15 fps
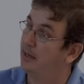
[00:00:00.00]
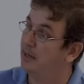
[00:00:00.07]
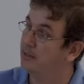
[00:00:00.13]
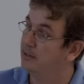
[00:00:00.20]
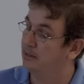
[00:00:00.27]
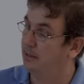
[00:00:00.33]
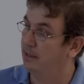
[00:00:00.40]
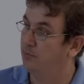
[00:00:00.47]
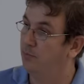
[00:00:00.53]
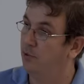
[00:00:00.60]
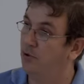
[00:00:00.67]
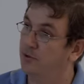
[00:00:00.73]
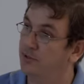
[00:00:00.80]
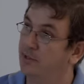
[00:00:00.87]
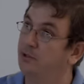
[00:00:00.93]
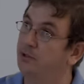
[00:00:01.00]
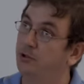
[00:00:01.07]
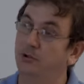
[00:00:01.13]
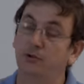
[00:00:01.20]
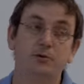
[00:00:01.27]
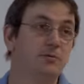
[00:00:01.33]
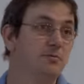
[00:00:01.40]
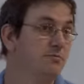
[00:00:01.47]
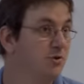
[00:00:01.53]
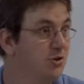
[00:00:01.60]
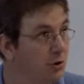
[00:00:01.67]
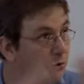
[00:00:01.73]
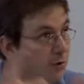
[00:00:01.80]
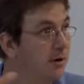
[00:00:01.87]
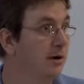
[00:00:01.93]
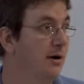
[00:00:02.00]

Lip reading: it's important to look